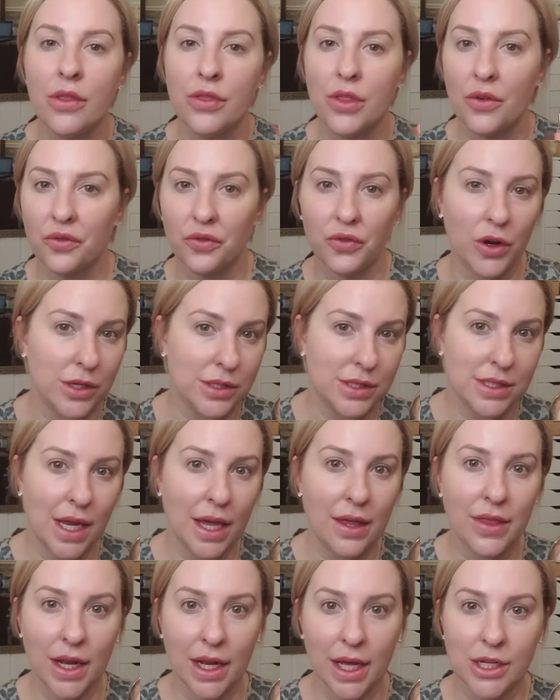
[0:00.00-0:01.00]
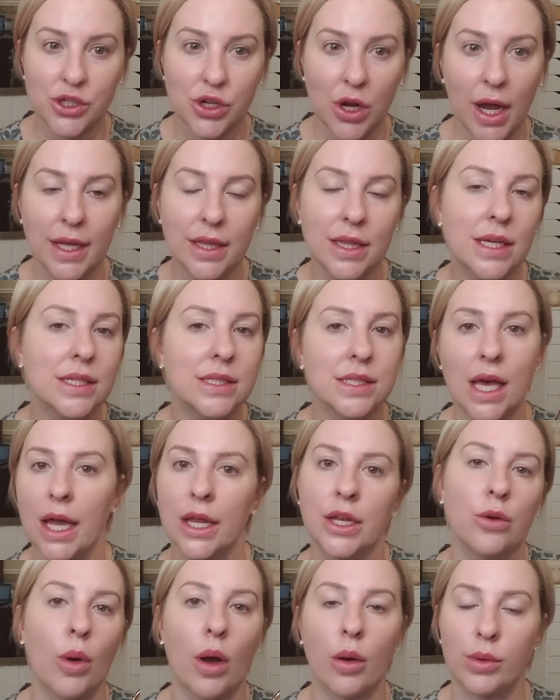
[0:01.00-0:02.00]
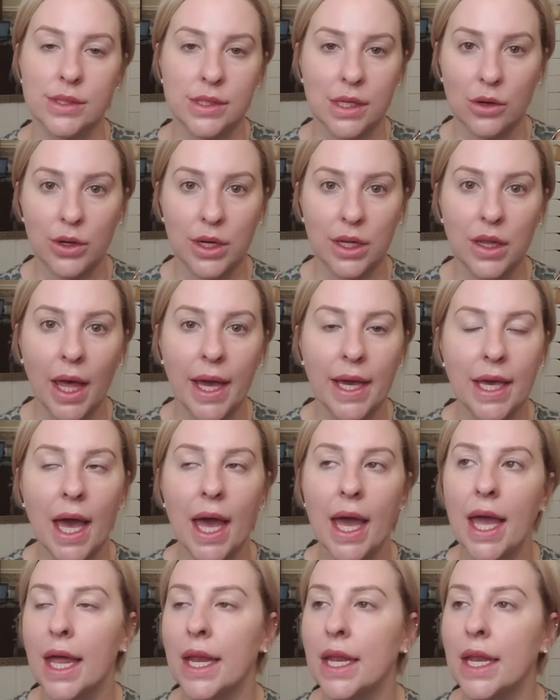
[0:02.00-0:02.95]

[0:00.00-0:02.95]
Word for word: The first day that I tried this, I knew I wasn't going to like it.